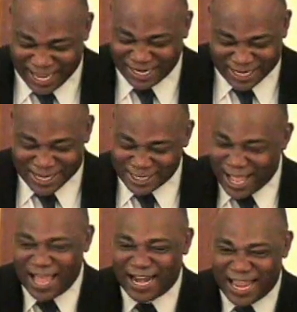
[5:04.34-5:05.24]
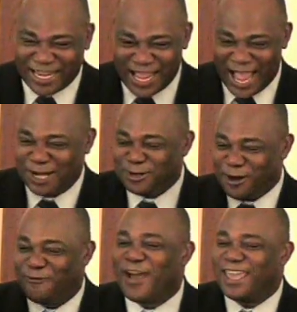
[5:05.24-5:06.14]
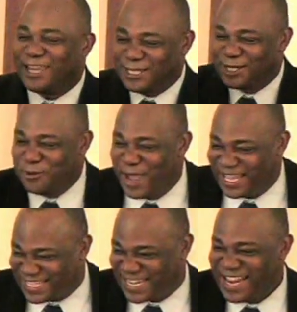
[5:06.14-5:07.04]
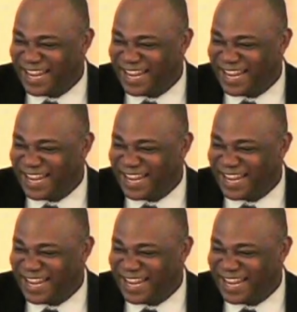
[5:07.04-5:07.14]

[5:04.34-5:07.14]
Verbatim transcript: I, God, I, I don't know if I can do it.